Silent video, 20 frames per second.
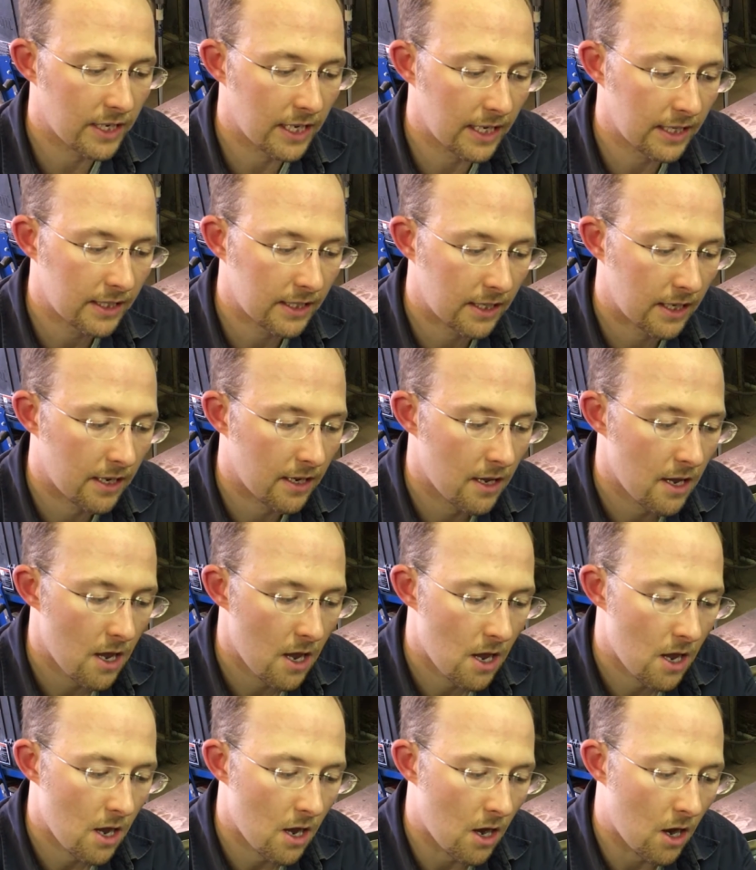disc
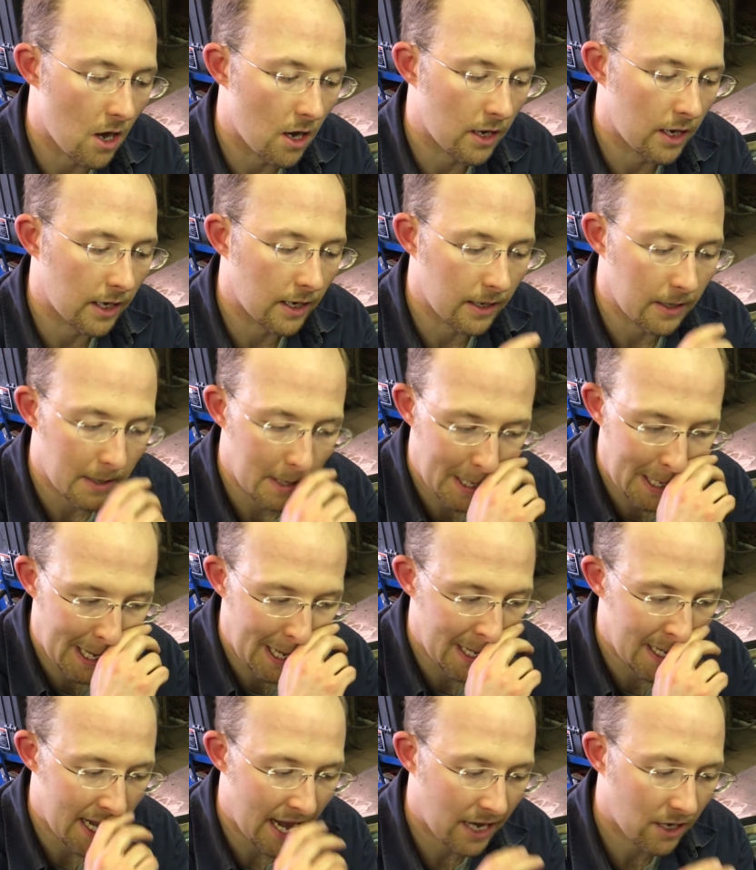on a,
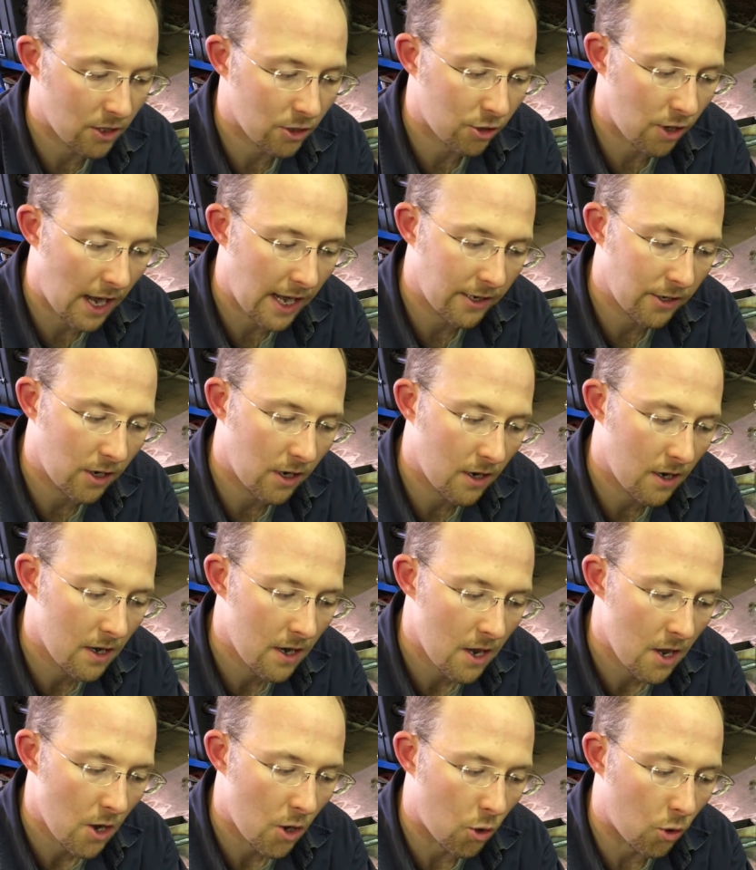an angle grinder
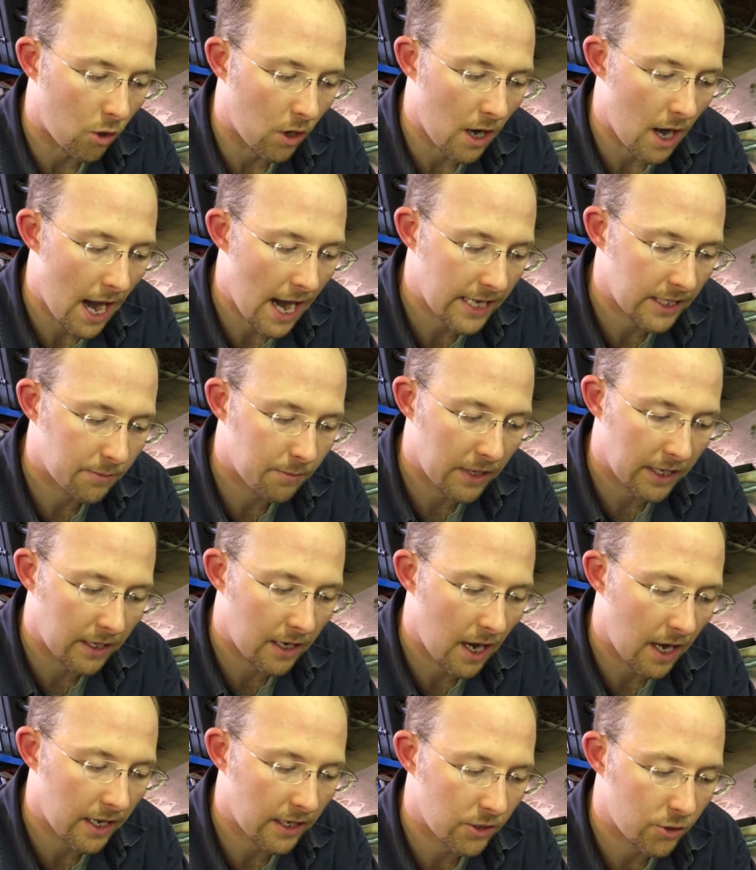or a high-speed
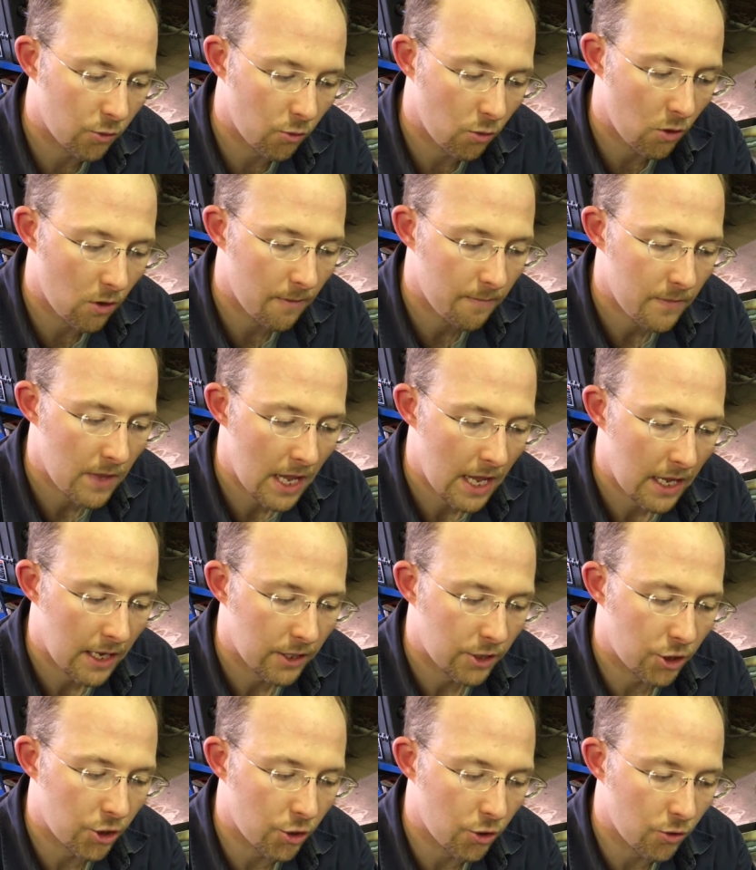cutting tool
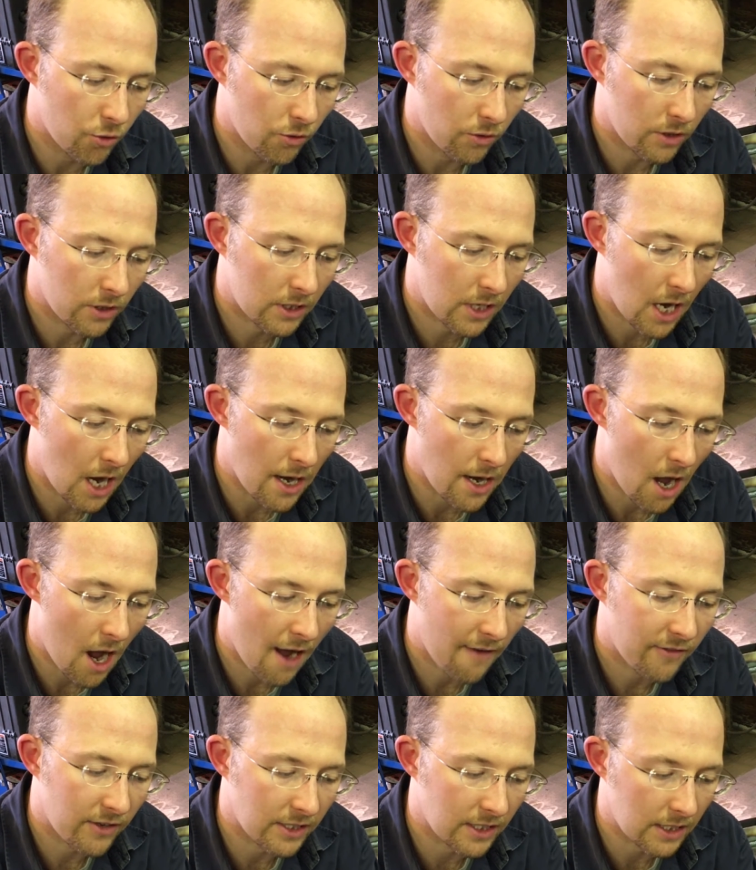to cut
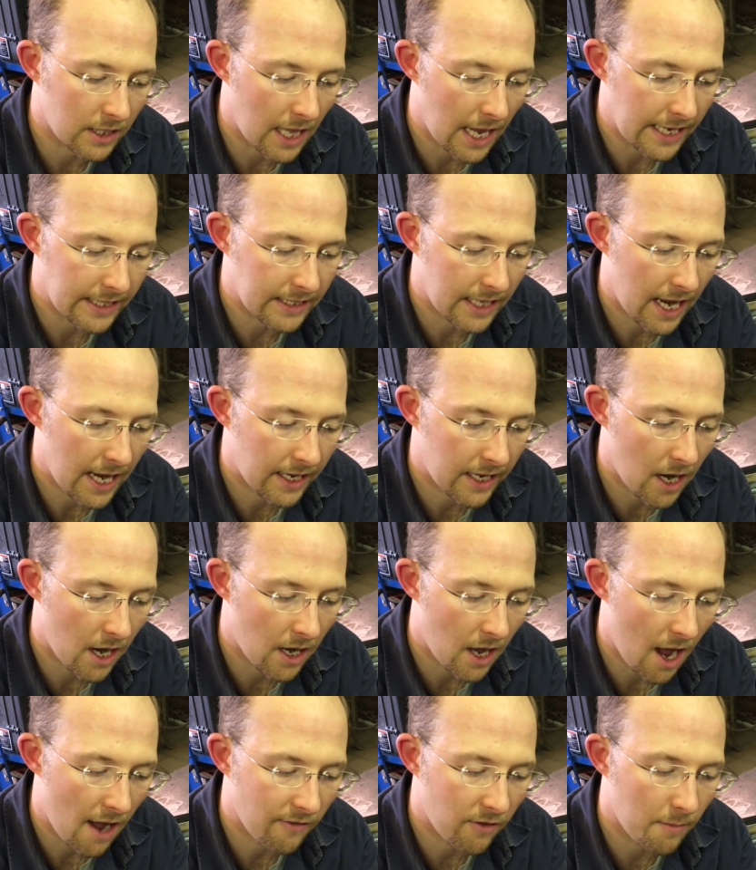off a slice. I
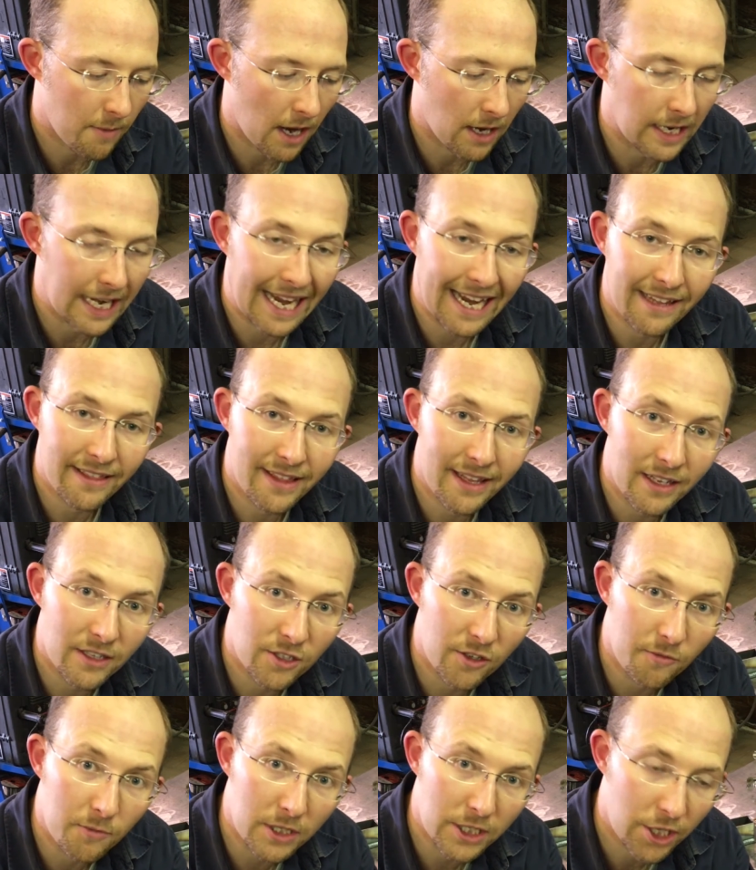cut off about an eighth
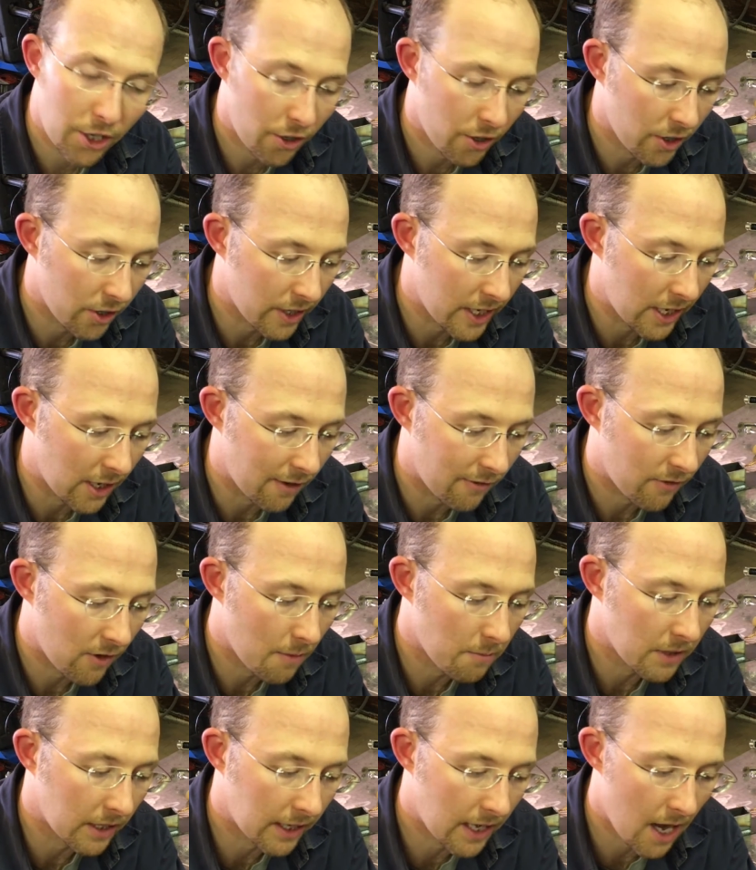inch of material here
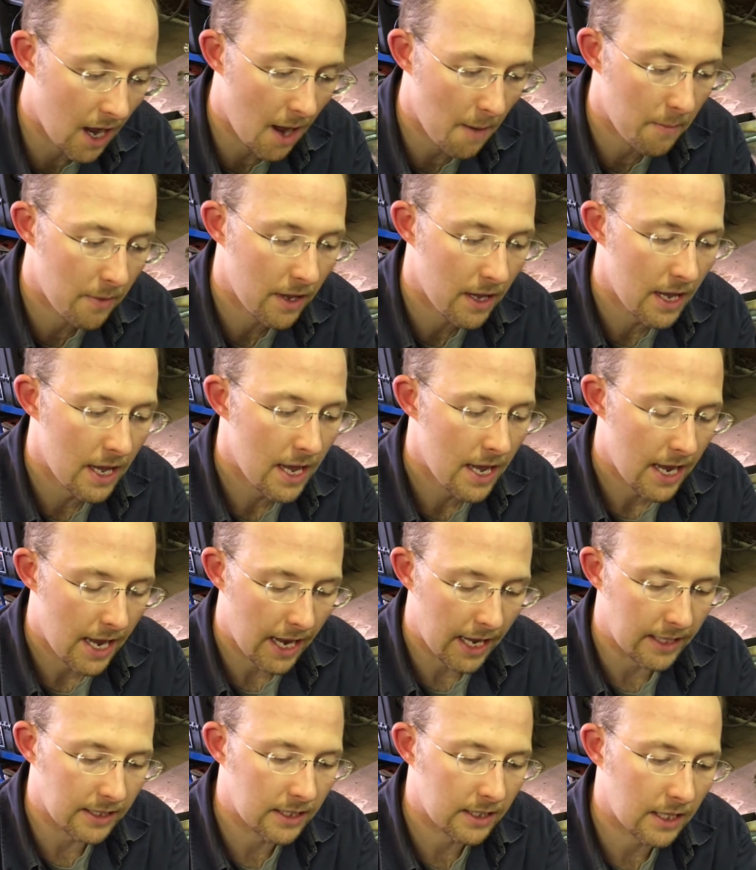from the cup
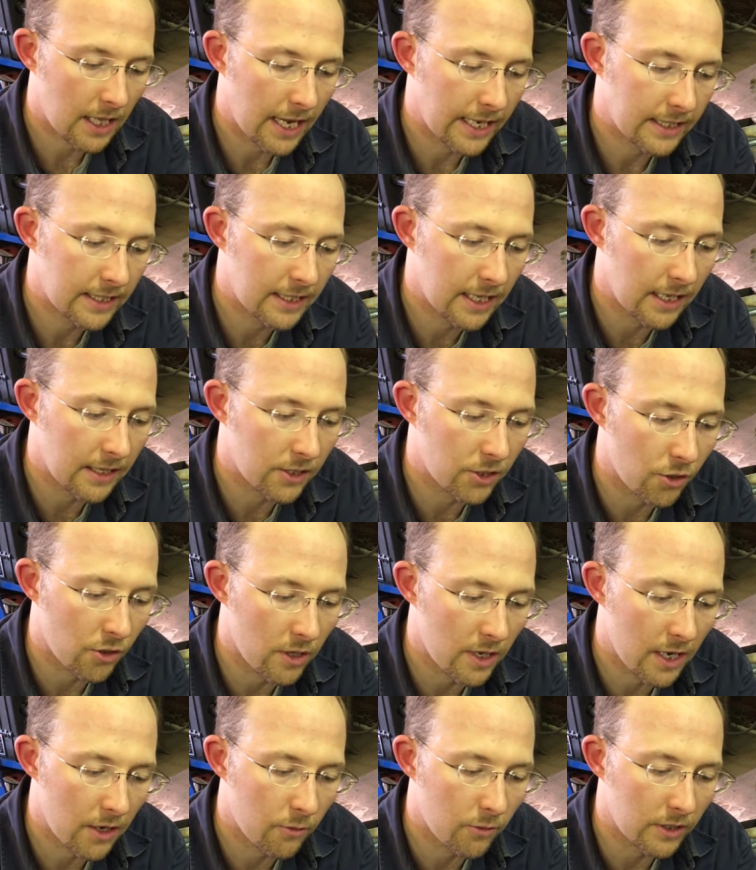and sliced it so
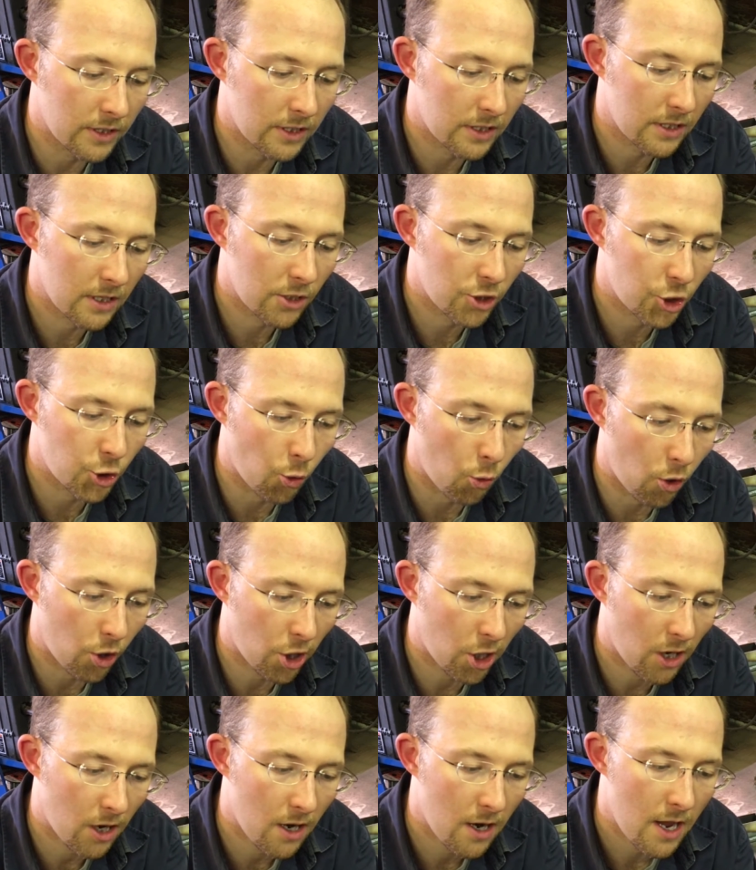that it was
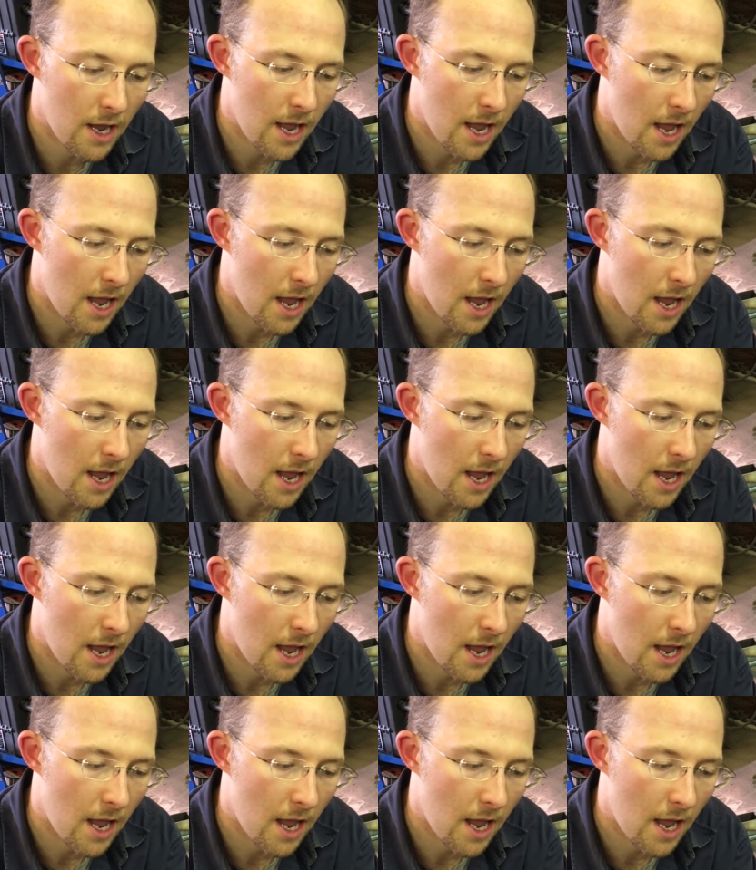shorter.